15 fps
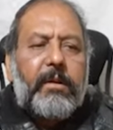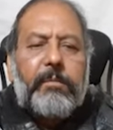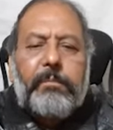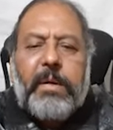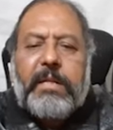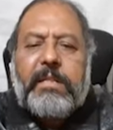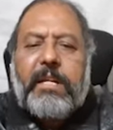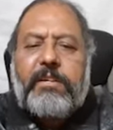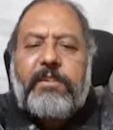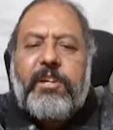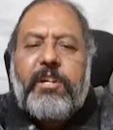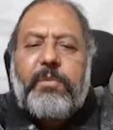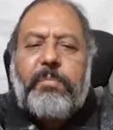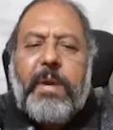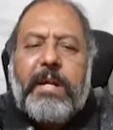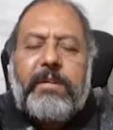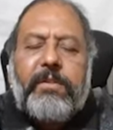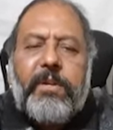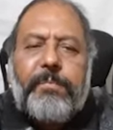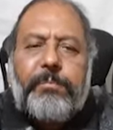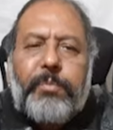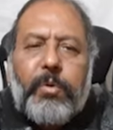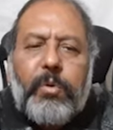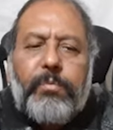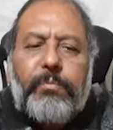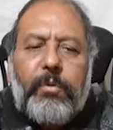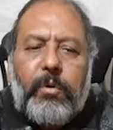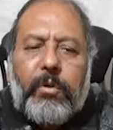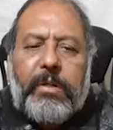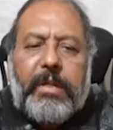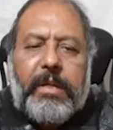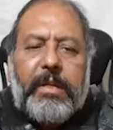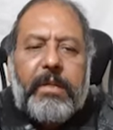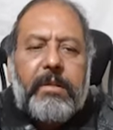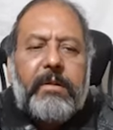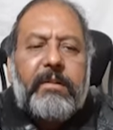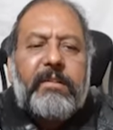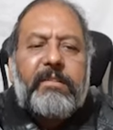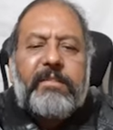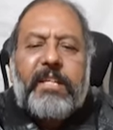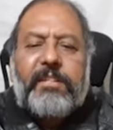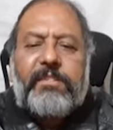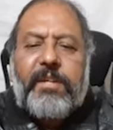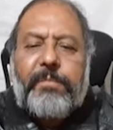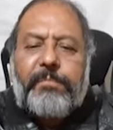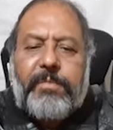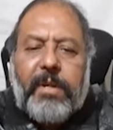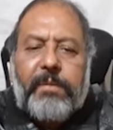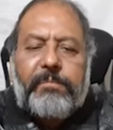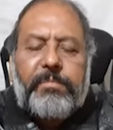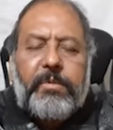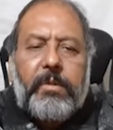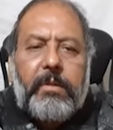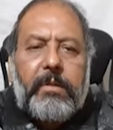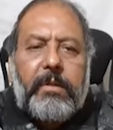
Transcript: but the treatment improve only the symptoms